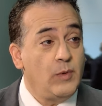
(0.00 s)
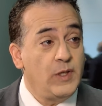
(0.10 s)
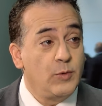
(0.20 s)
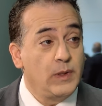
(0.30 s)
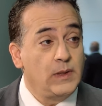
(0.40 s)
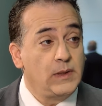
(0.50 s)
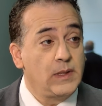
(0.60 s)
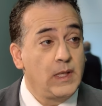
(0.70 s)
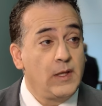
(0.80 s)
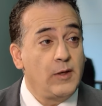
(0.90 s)
we drilled
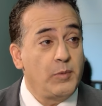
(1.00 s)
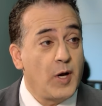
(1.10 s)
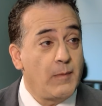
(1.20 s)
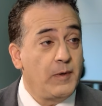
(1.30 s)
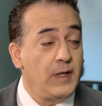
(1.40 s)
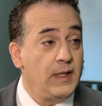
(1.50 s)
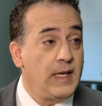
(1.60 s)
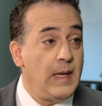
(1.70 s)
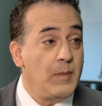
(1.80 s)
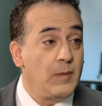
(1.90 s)
the property and
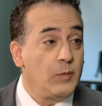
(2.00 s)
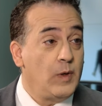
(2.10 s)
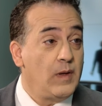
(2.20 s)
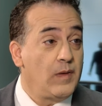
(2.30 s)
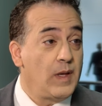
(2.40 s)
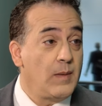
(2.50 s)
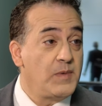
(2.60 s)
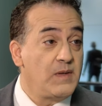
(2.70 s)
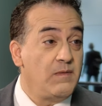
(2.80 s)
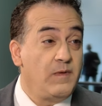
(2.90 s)
came up with
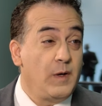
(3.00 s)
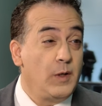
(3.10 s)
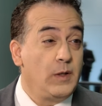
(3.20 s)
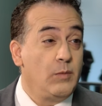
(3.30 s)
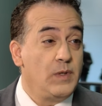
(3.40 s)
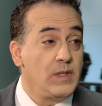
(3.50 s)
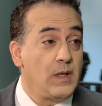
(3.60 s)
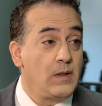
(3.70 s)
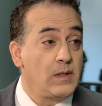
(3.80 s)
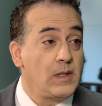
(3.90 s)
some very good
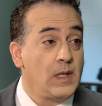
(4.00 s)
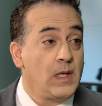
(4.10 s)
results.